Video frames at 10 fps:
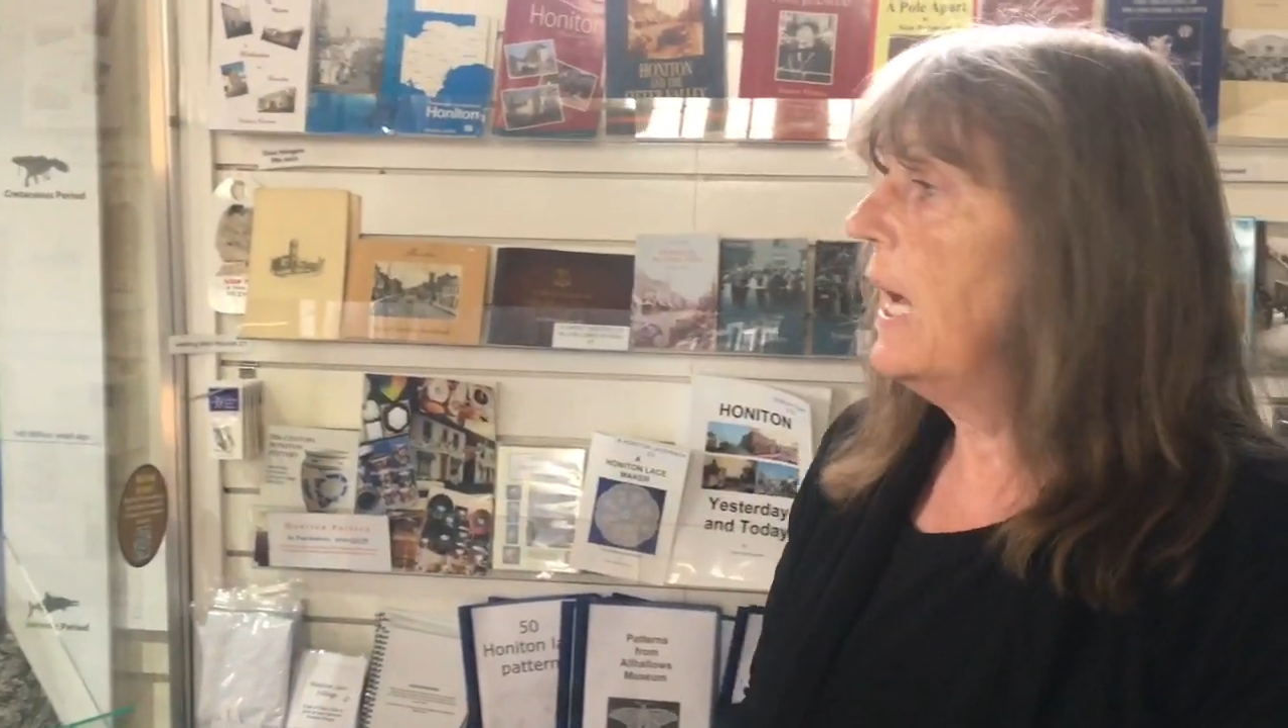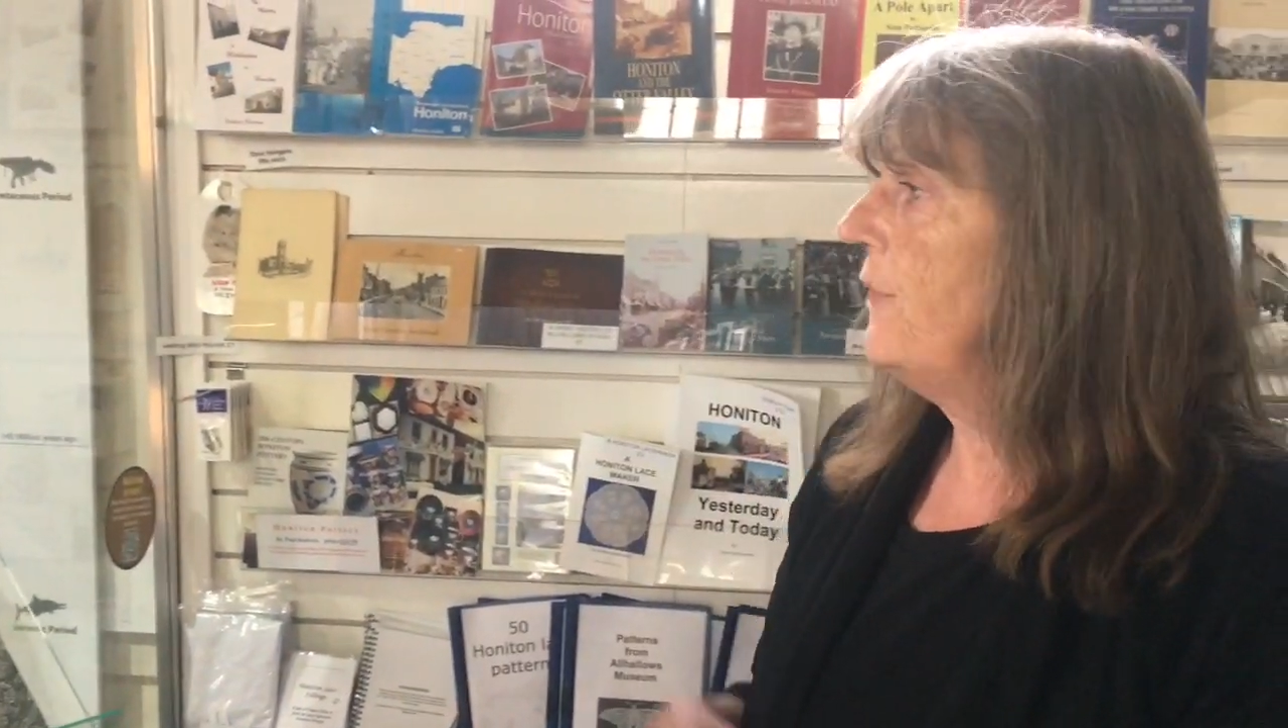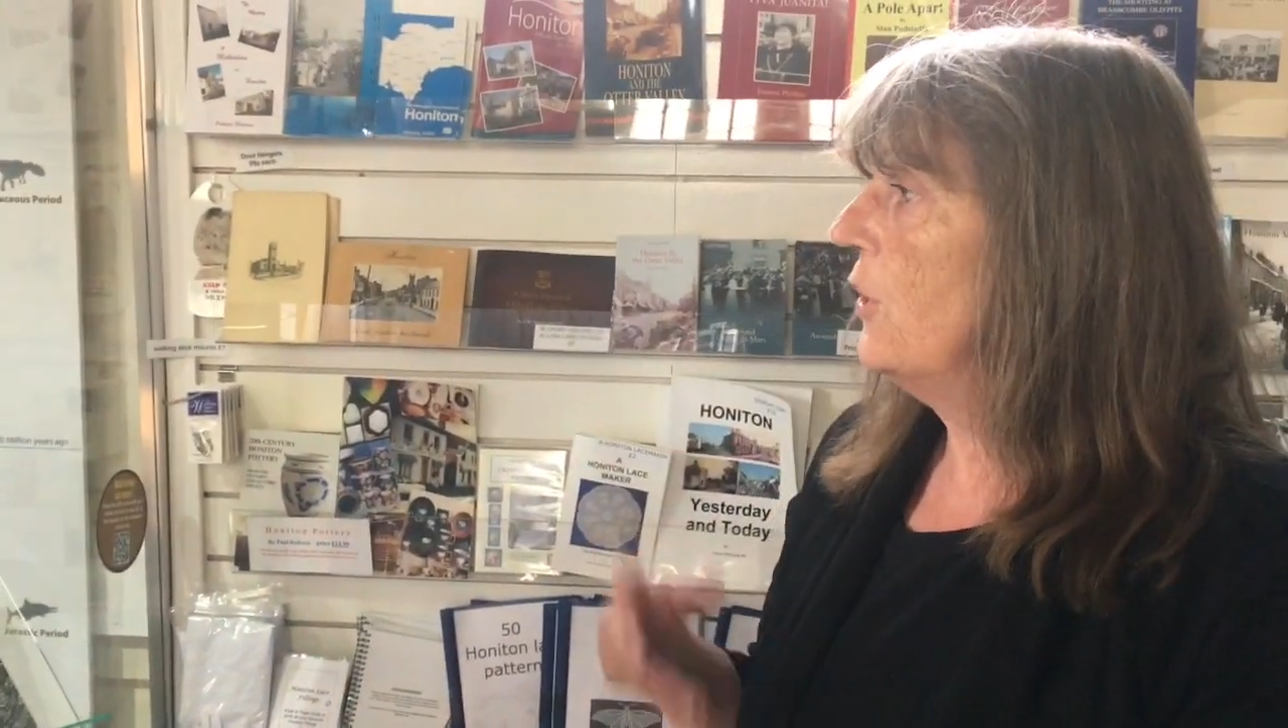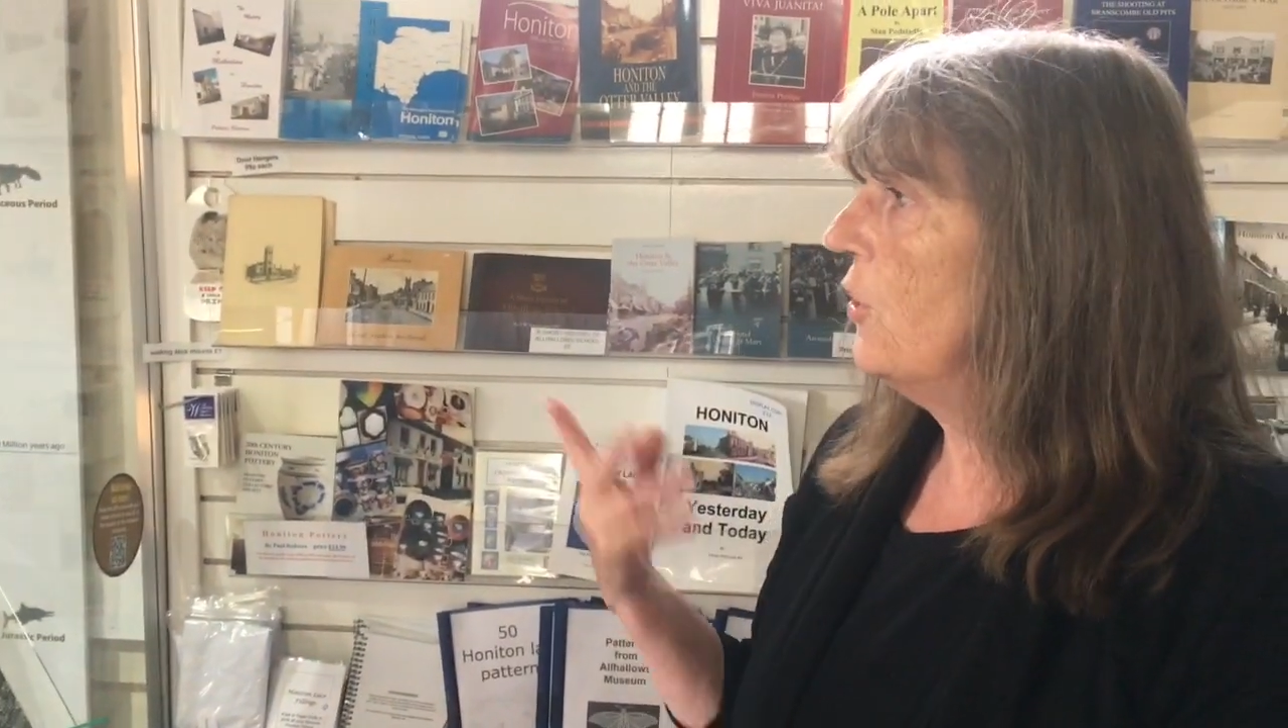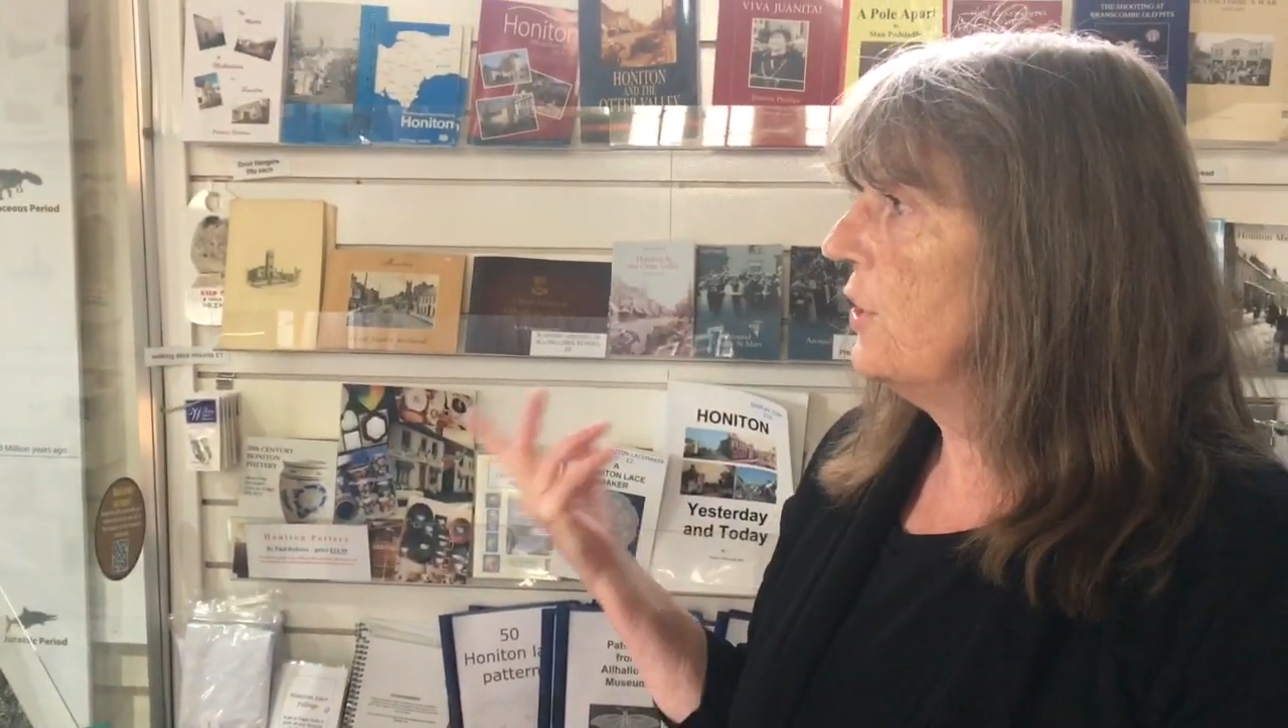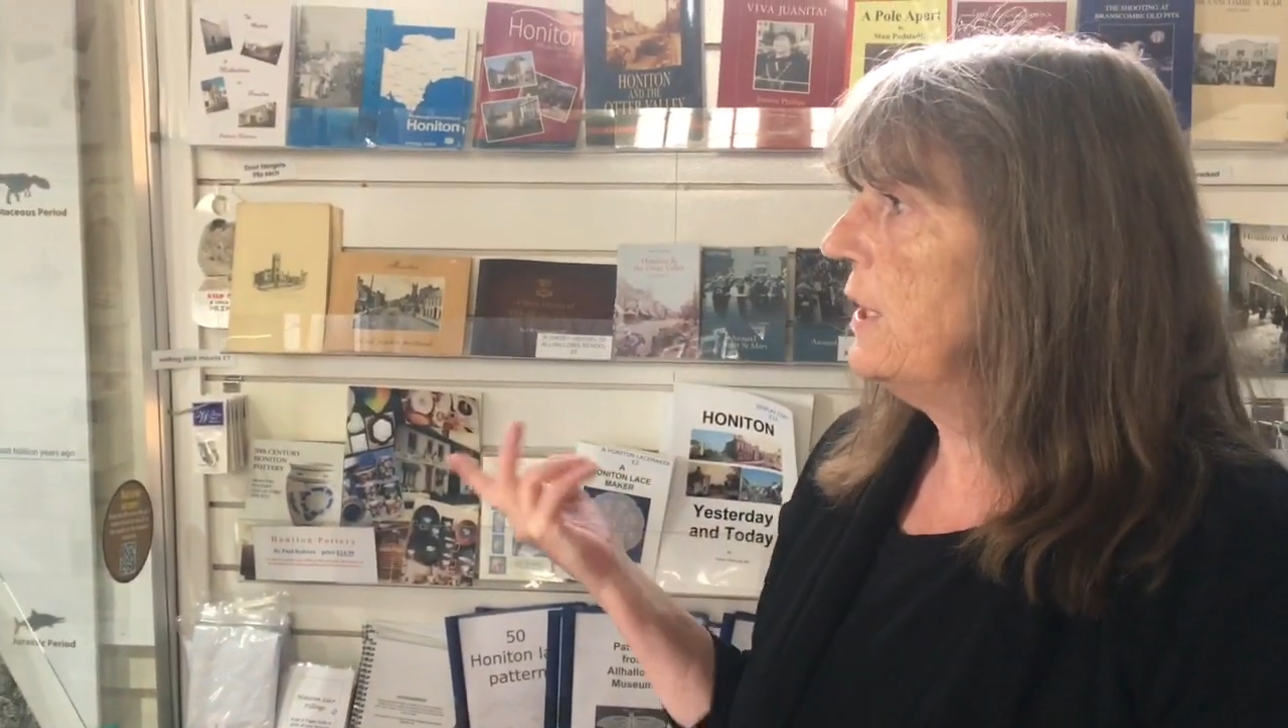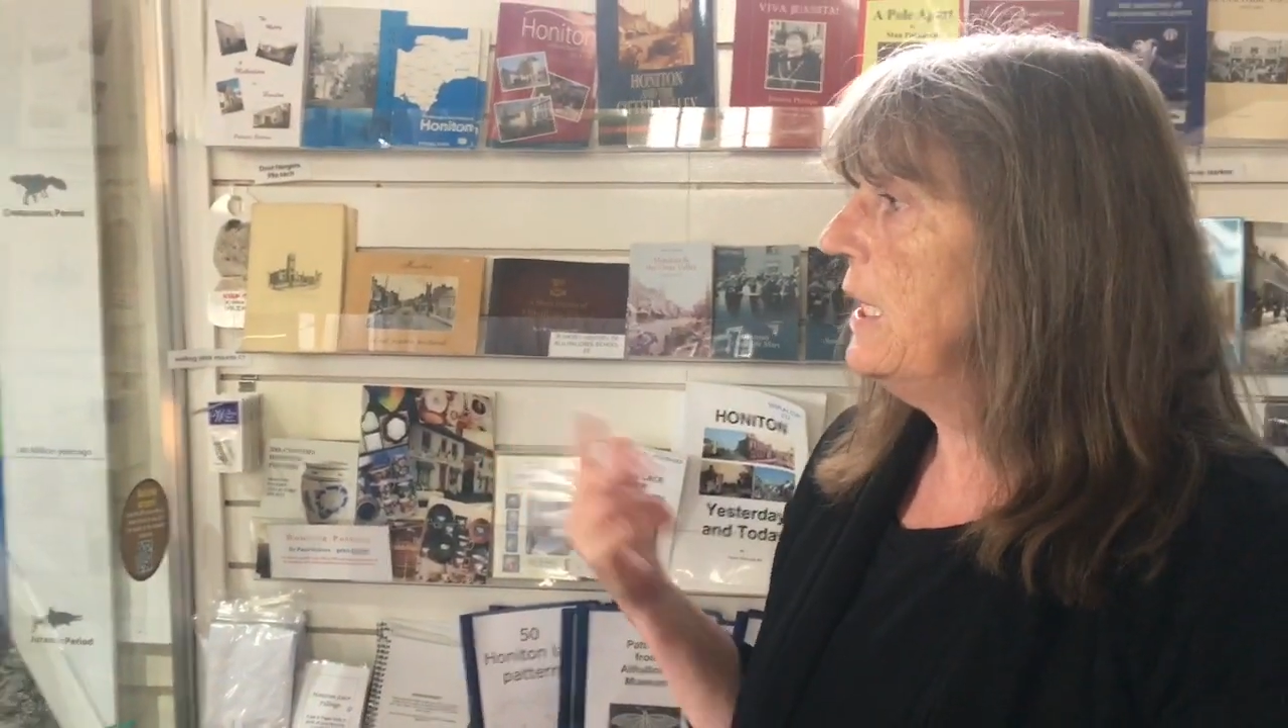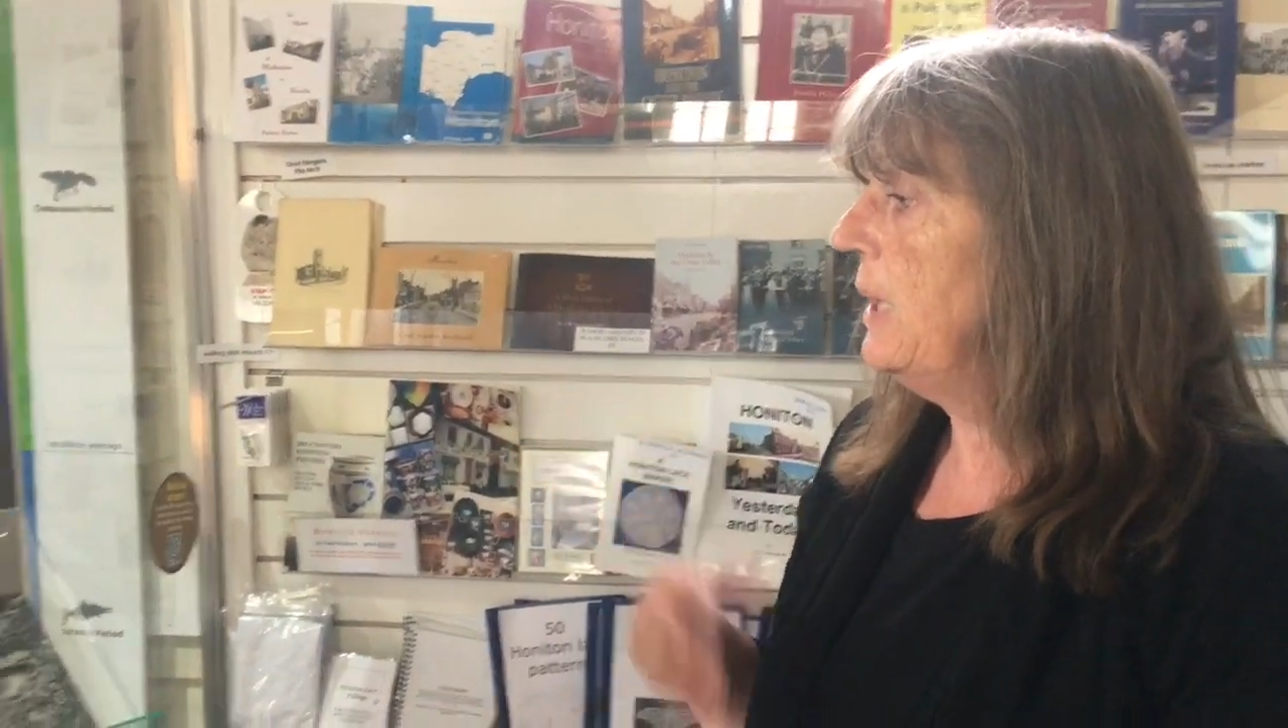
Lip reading: and the Honiton